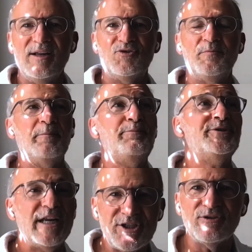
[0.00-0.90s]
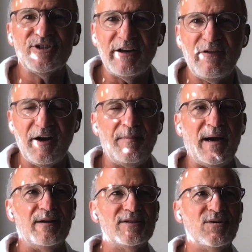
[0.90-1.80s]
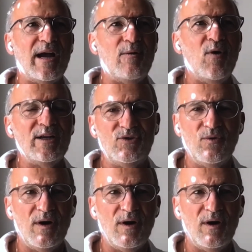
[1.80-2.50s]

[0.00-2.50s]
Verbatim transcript: to be a potential jet fighter pilot. So I went mm.